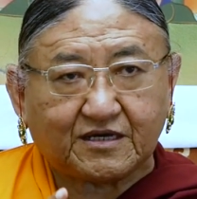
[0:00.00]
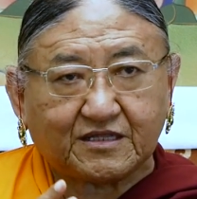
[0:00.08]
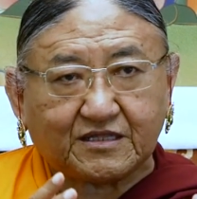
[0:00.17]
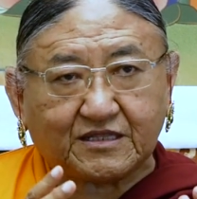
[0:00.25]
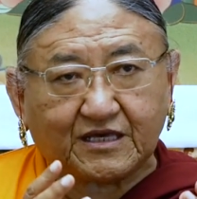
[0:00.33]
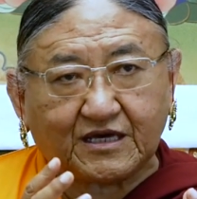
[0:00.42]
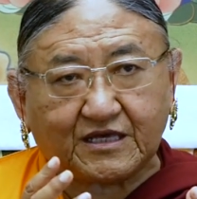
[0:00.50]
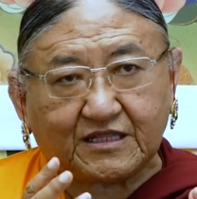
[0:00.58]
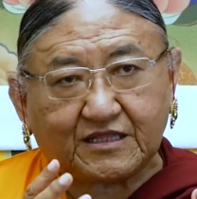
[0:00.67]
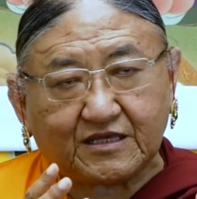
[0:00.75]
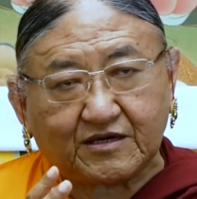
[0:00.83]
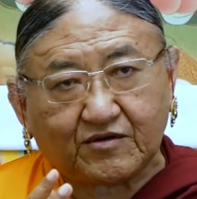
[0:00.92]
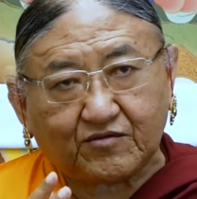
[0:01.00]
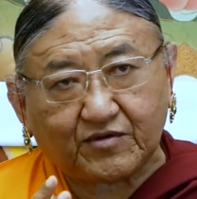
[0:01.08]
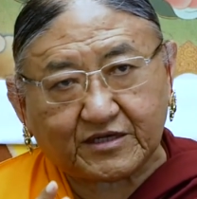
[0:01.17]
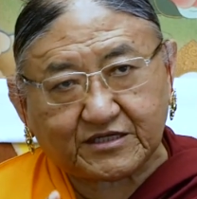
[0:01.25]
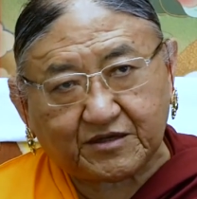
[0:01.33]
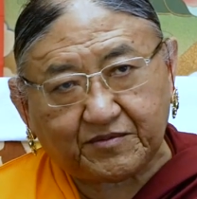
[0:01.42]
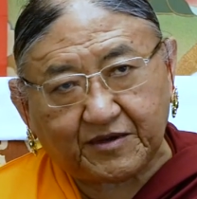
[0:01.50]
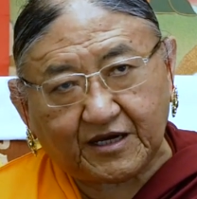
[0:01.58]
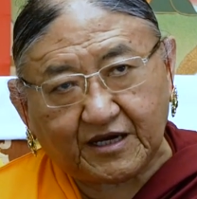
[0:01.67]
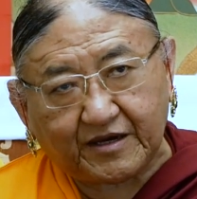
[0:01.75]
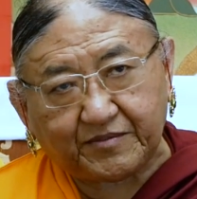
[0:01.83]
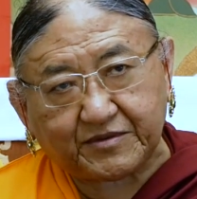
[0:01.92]
then whatever
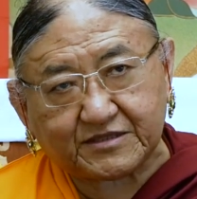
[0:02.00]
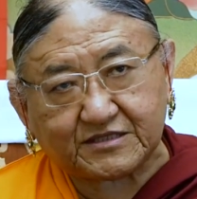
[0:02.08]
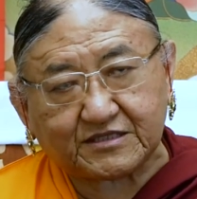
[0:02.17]
happens